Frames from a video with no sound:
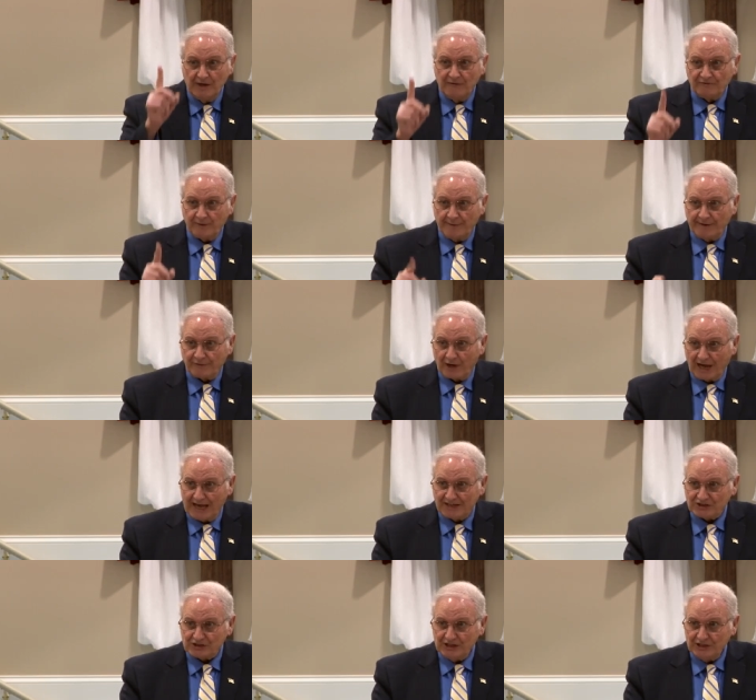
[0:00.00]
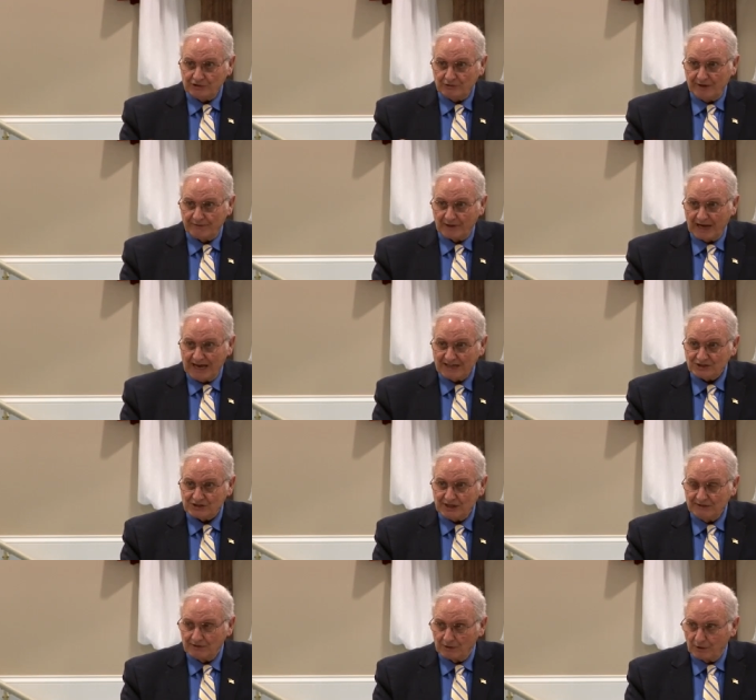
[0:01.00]
From everlasting to
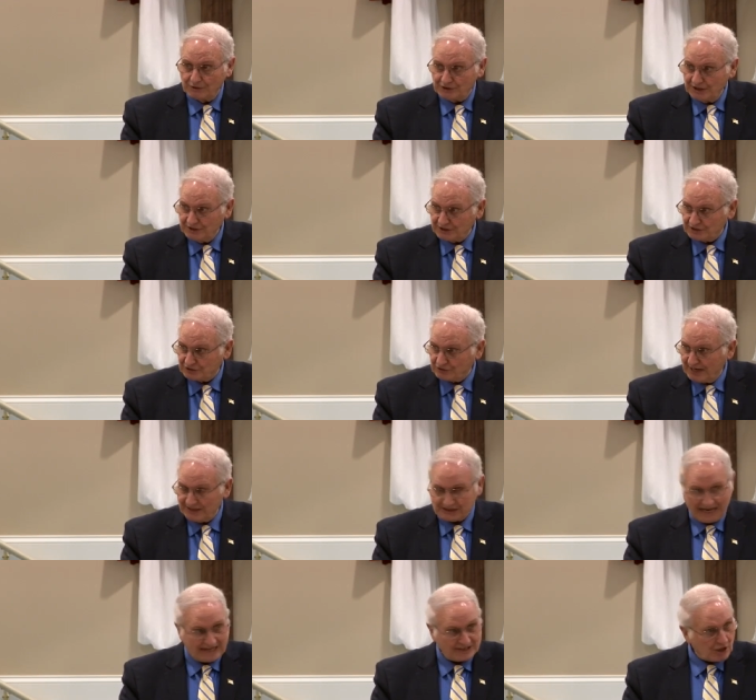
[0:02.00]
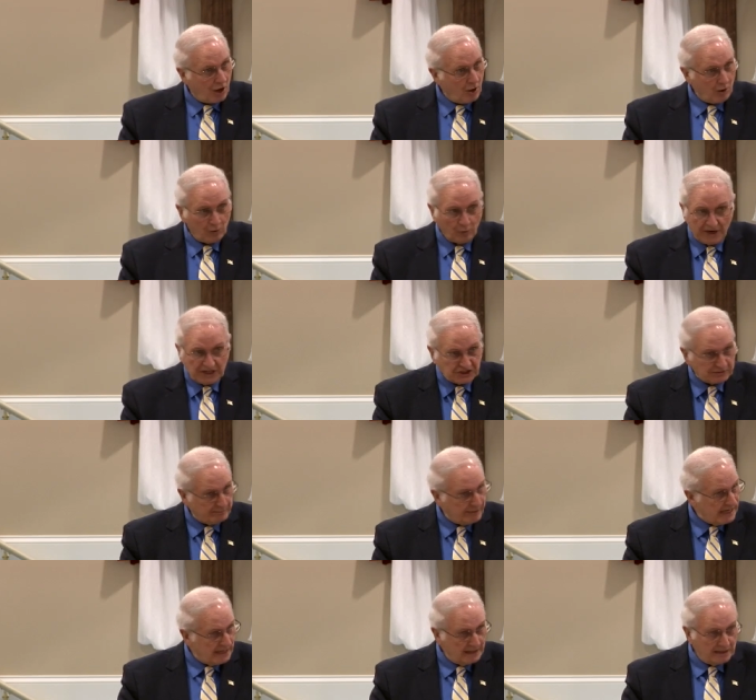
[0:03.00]
everlasting, the Lord Jesus Christ has always
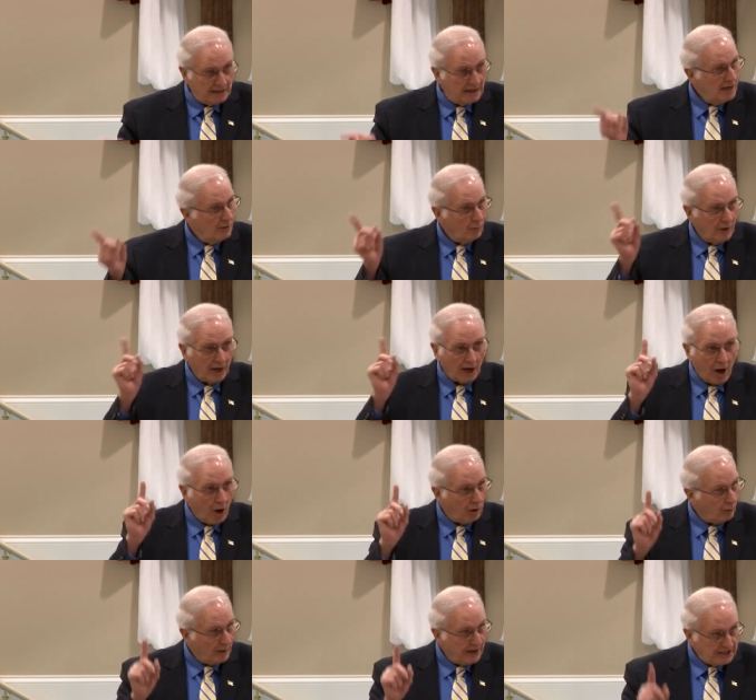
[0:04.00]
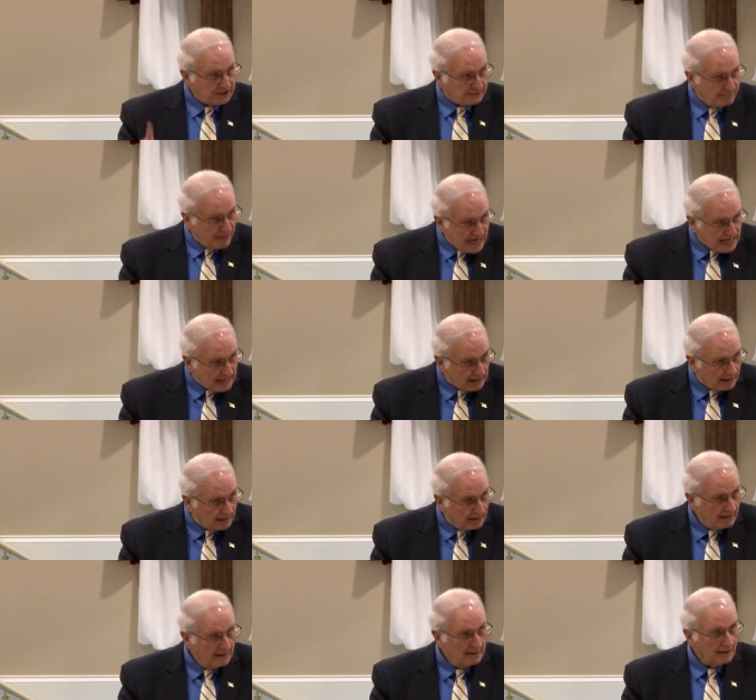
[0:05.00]
been, will always be.
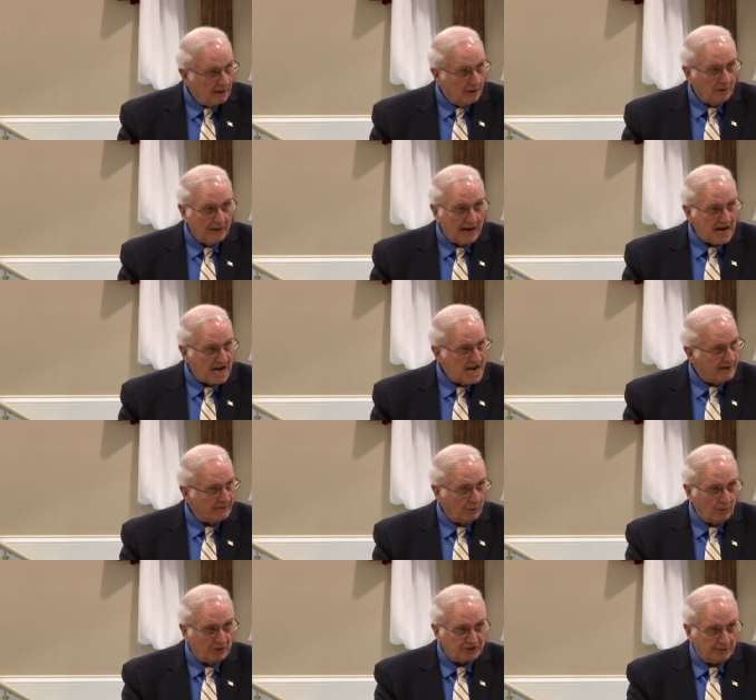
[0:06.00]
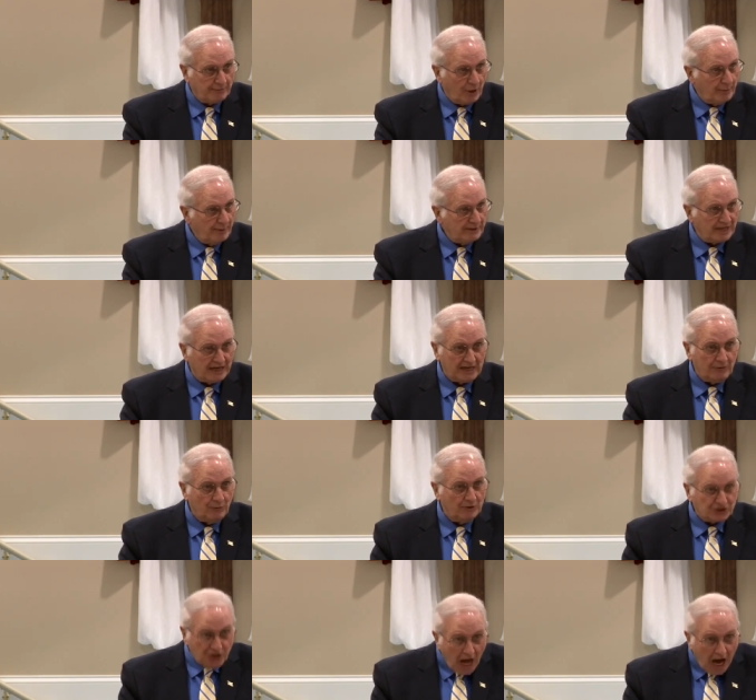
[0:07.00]
All right, never was a moment that he
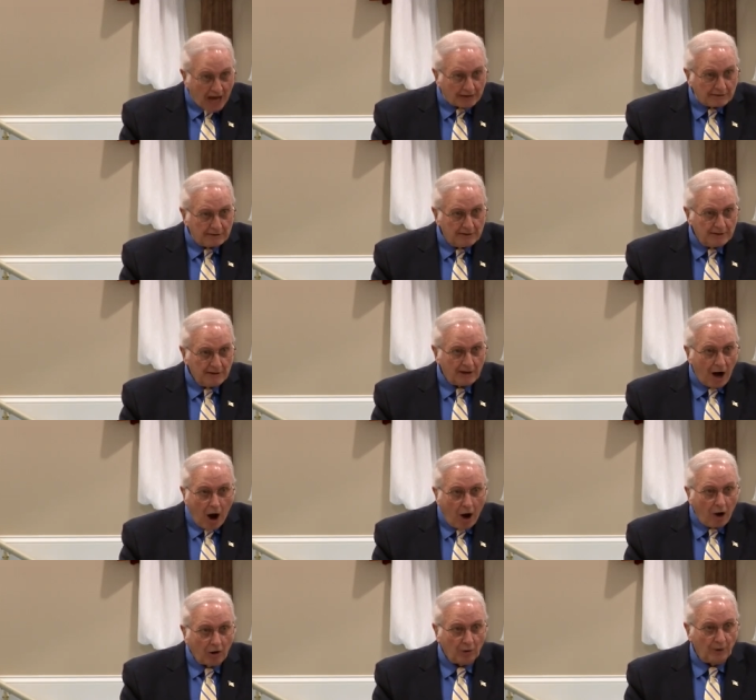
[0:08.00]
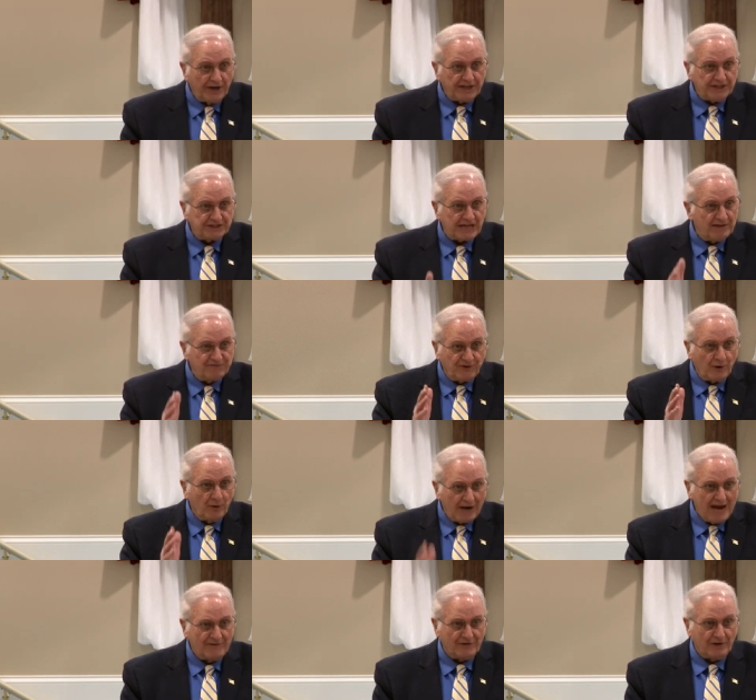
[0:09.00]
was not. Always and
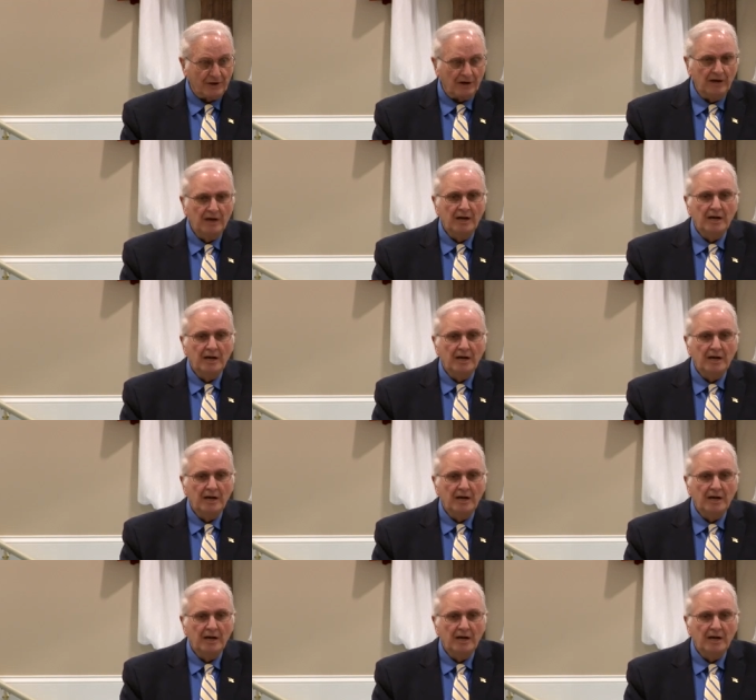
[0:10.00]
forever